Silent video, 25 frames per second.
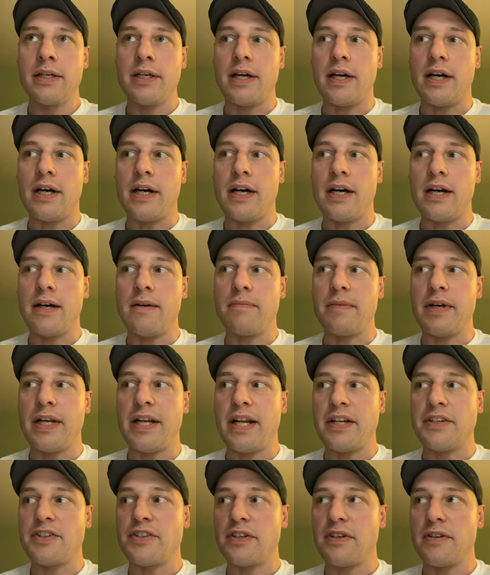And
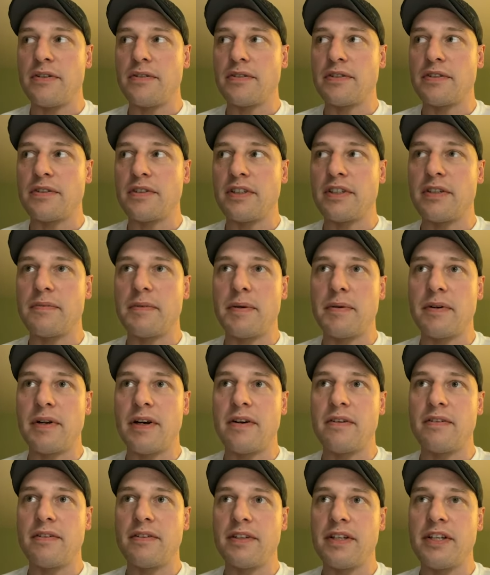that shows a little bit,
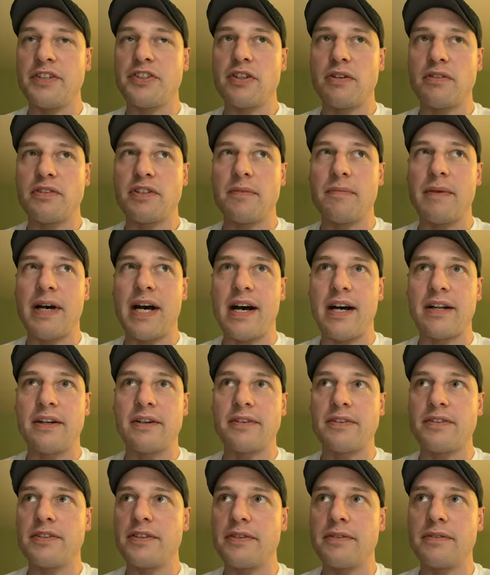it shows some honor
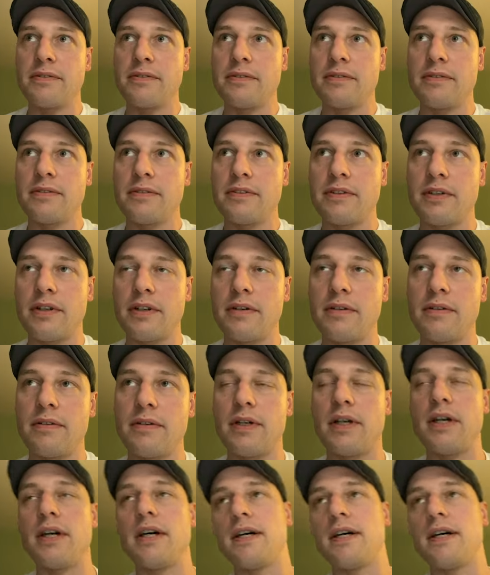too. So